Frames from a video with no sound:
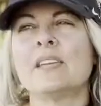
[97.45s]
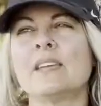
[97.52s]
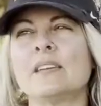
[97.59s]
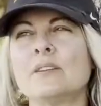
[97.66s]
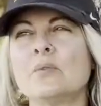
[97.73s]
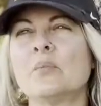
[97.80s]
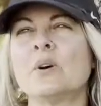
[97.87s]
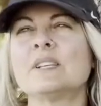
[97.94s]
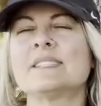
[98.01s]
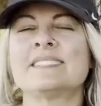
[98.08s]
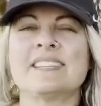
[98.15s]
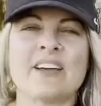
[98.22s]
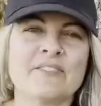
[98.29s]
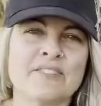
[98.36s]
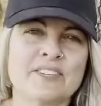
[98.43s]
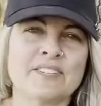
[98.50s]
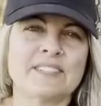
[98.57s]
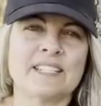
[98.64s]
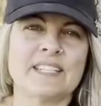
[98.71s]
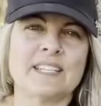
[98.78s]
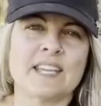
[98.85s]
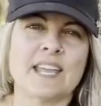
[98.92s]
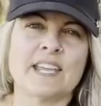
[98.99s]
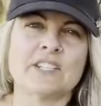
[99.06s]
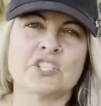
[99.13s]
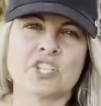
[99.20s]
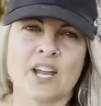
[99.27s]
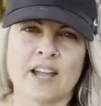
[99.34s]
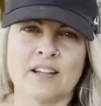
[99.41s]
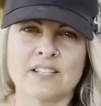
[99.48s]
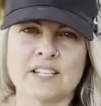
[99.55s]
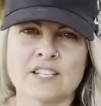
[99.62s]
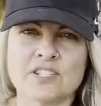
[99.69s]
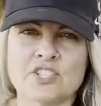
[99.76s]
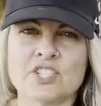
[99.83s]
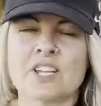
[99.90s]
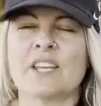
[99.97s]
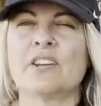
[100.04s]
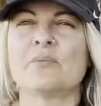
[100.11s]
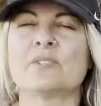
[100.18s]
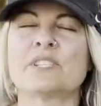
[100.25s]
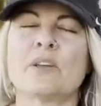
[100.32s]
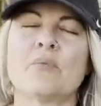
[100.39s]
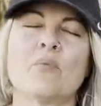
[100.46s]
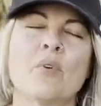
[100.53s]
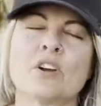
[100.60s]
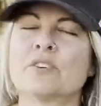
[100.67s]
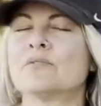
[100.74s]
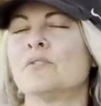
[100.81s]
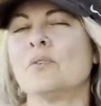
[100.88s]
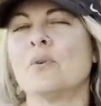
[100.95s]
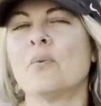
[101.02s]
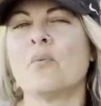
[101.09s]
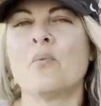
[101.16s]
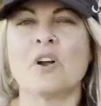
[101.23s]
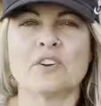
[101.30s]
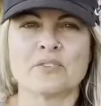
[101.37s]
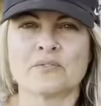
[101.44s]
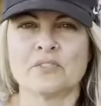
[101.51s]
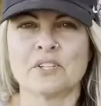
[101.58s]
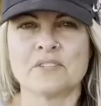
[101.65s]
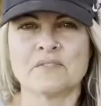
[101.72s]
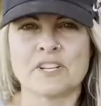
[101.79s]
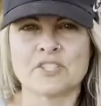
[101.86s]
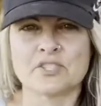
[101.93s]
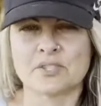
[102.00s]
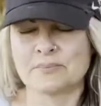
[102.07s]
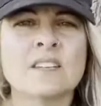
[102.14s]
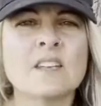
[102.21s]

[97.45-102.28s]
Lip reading: It was definitely a challenge and it was a wonderful, wonderful adventure.